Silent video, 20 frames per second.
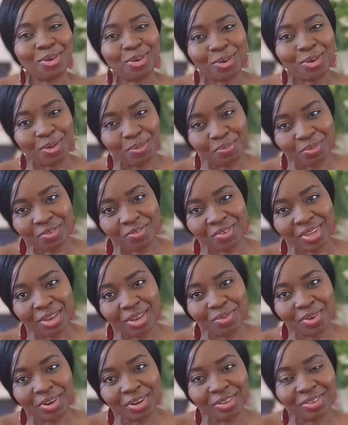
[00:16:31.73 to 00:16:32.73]
Hope you've
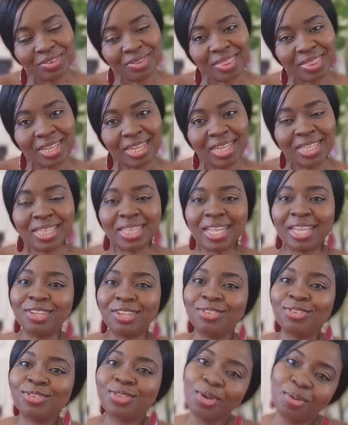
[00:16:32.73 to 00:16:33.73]
gained one or two things. Thank
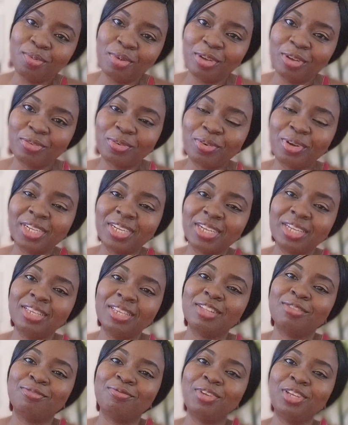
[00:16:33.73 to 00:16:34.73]
you so much for watching
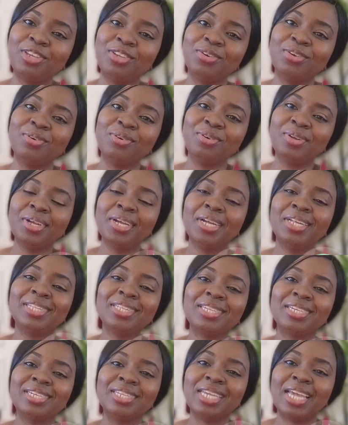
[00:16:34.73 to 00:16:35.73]
this video
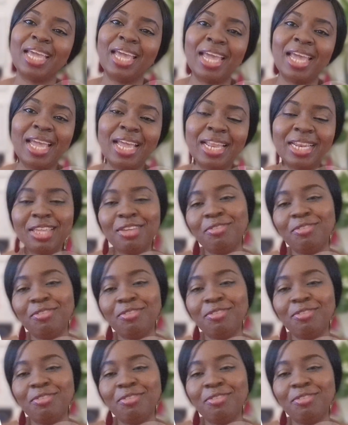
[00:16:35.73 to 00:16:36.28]
till the end.